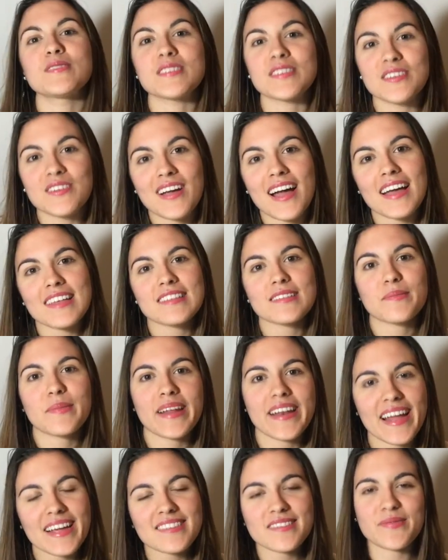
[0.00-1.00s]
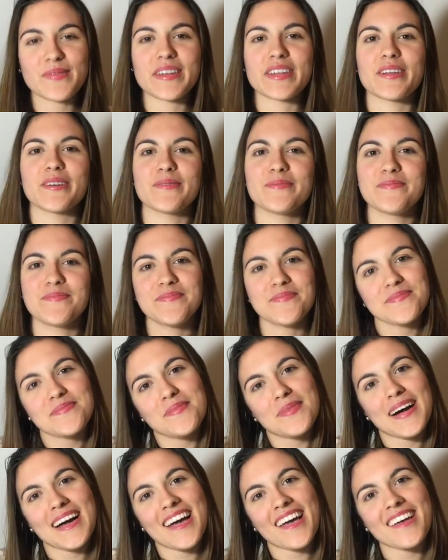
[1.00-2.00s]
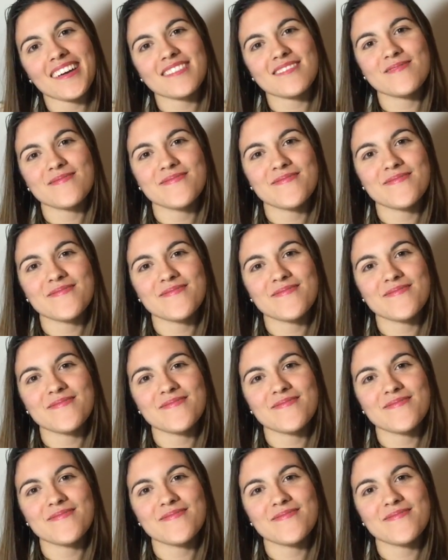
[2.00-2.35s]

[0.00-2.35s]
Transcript: see you guys in my next video. Bye!